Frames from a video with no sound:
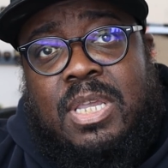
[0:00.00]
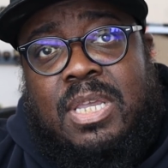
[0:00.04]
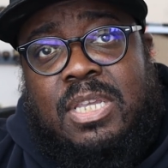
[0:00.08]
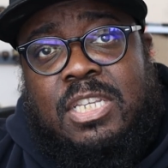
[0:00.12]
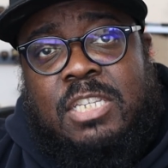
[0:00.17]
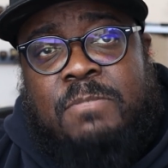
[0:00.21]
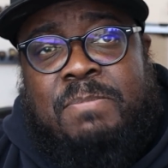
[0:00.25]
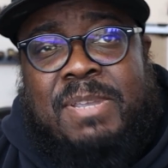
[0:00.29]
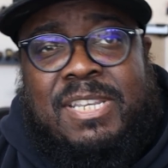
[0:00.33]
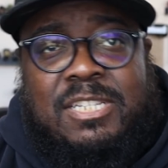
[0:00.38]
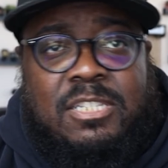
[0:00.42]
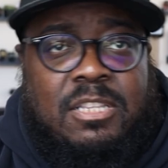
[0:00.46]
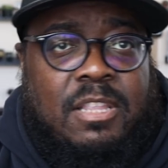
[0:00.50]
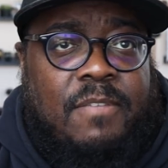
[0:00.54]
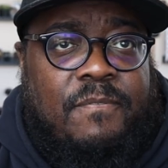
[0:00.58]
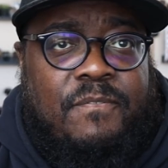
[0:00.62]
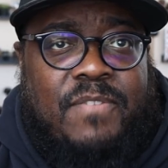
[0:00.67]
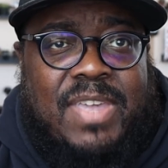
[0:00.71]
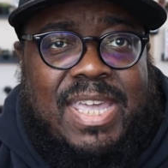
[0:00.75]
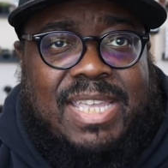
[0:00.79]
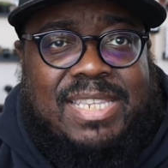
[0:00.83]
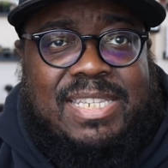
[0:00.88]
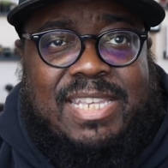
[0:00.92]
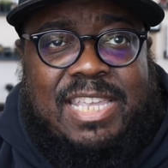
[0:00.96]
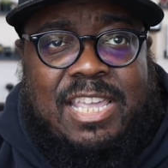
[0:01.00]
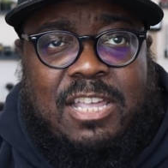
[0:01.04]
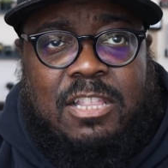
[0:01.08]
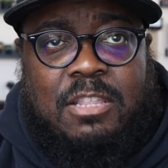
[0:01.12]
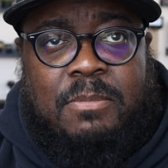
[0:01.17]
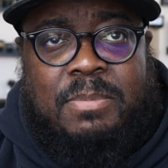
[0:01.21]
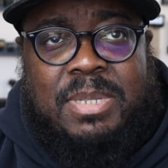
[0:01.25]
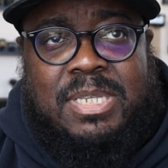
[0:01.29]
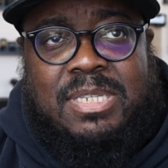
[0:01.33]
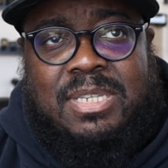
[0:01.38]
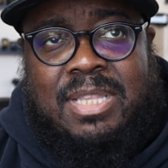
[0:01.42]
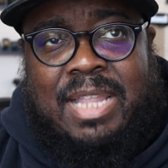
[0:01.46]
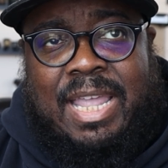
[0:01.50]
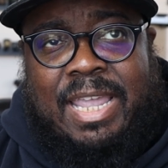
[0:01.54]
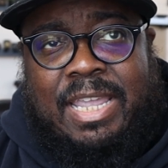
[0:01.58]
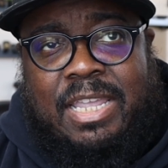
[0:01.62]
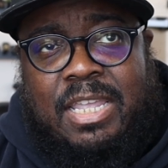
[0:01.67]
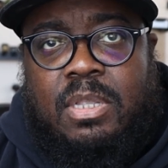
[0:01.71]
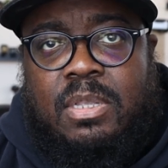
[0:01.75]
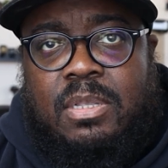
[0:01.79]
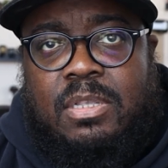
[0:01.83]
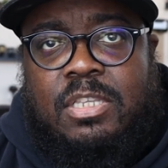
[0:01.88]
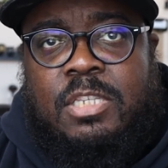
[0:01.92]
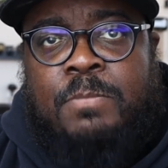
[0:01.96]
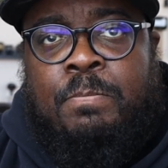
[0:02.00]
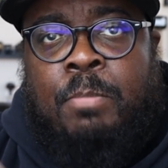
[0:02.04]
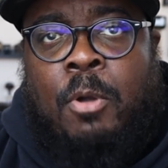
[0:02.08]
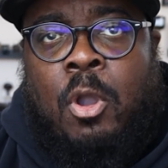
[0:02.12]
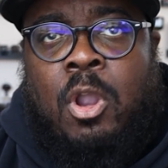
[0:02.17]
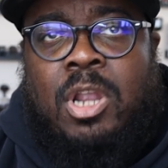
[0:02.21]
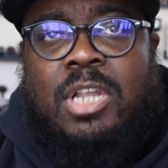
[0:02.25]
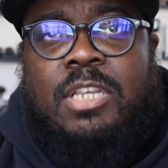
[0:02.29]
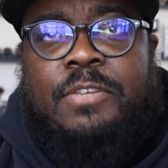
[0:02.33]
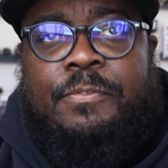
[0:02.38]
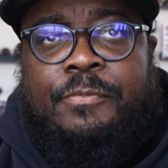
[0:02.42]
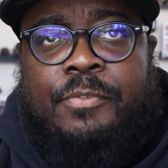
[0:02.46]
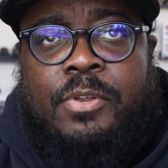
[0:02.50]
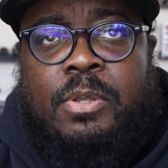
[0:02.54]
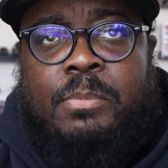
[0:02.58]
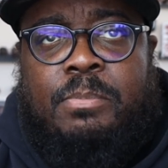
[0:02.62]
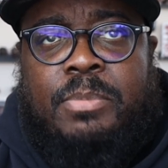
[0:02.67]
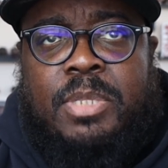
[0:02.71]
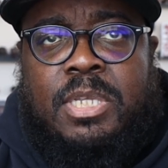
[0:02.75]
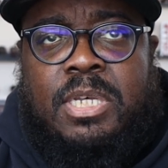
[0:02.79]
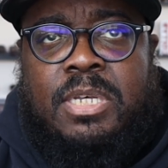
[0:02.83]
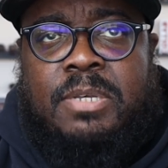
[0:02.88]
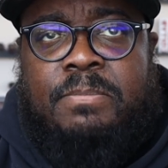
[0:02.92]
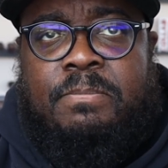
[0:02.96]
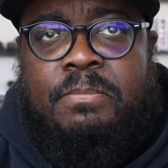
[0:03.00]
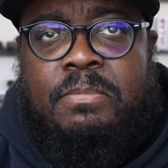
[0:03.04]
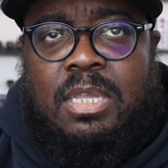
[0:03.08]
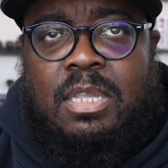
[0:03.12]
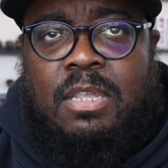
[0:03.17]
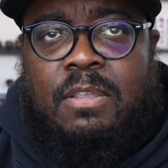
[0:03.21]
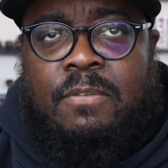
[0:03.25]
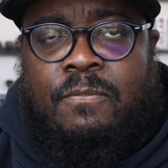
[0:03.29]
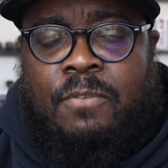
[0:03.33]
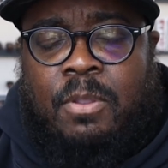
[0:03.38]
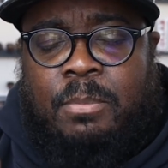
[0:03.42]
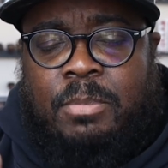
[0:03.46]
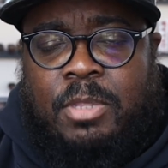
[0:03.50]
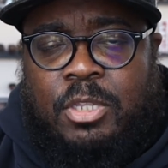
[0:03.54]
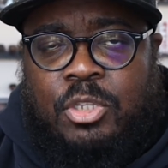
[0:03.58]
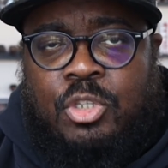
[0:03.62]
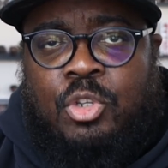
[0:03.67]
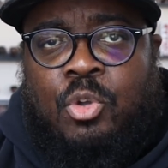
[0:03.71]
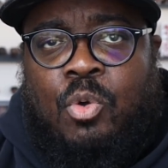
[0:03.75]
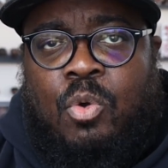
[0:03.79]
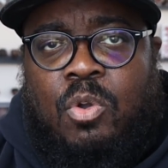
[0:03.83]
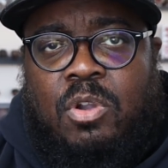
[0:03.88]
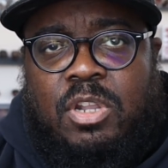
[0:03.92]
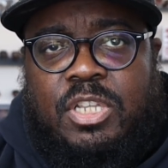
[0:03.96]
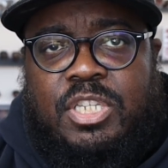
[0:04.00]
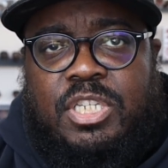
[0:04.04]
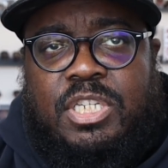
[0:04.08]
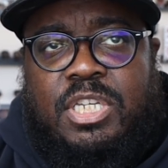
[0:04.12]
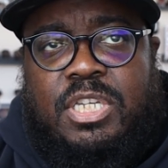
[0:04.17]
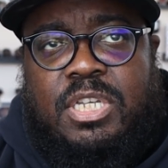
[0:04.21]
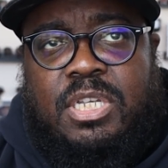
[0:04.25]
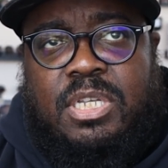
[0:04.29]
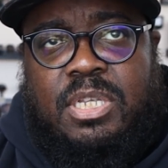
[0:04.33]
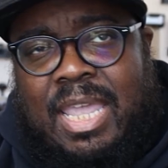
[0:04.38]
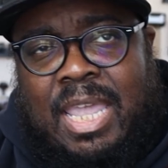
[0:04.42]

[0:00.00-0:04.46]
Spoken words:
special effects elements like sparks from the torch,